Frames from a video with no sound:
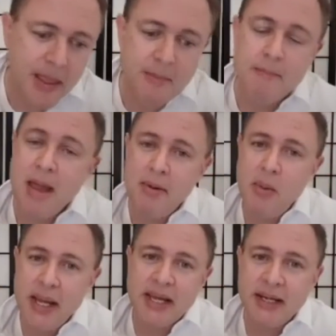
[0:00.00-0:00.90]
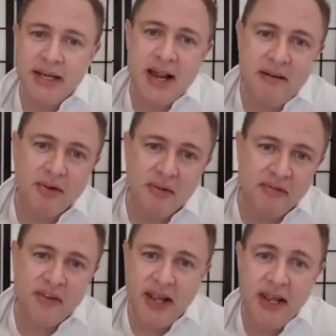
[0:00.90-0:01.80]
Maybe we can never
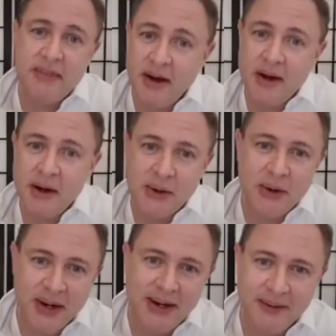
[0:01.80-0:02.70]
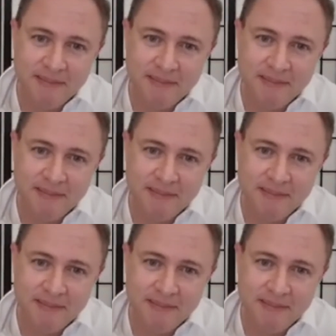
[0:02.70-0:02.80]
feed the hungry,